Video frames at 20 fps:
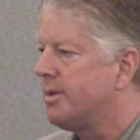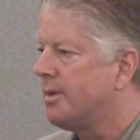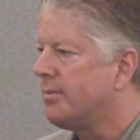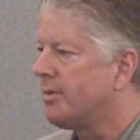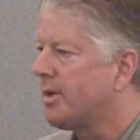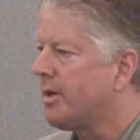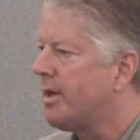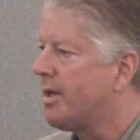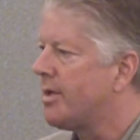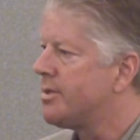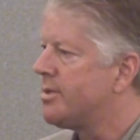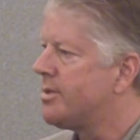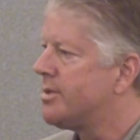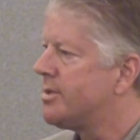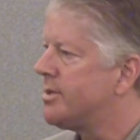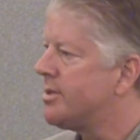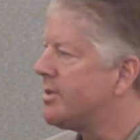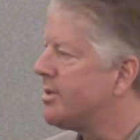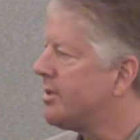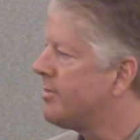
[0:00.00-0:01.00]

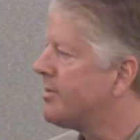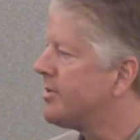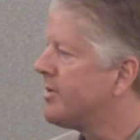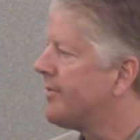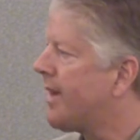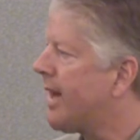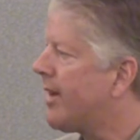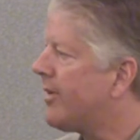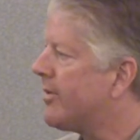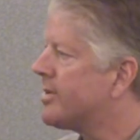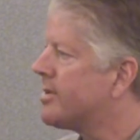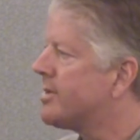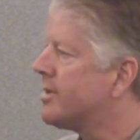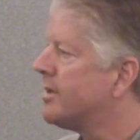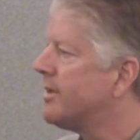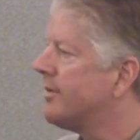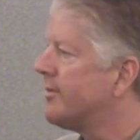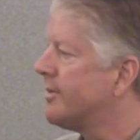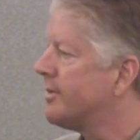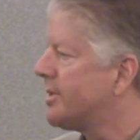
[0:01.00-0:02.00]
implications in terms of how it's
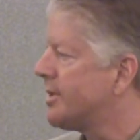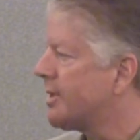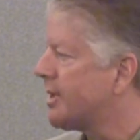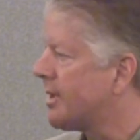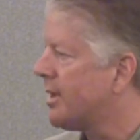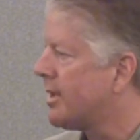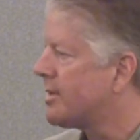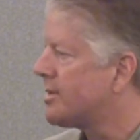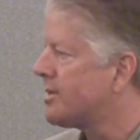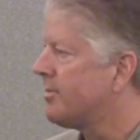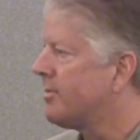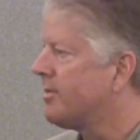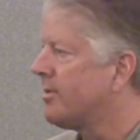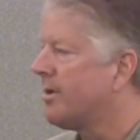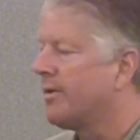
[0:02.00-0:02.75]
delivered to the customer.